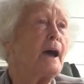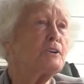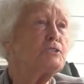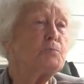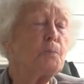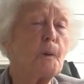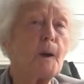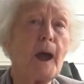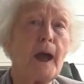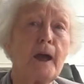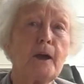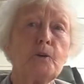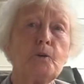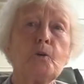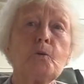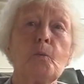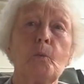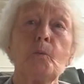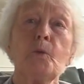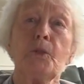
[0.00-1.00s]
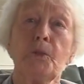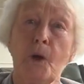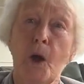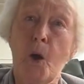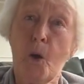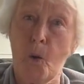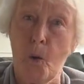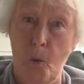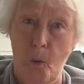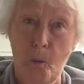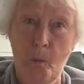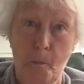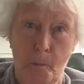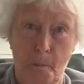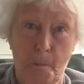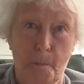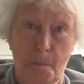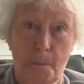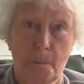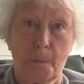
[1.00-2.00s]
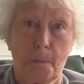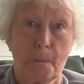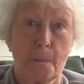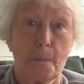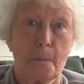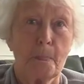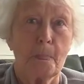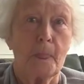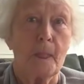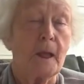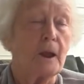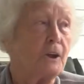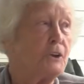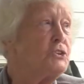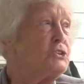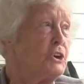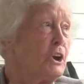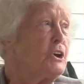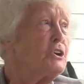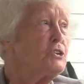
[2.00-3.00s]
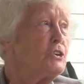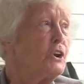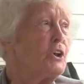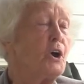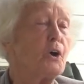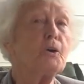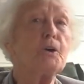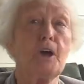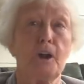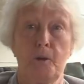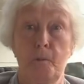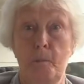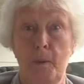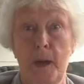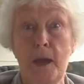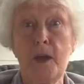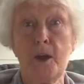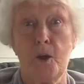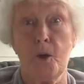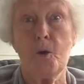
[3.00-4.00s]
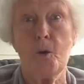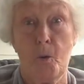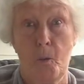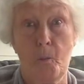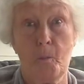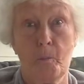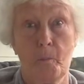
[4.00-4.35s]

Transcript: I was pregnant with her, she's lucky to be here.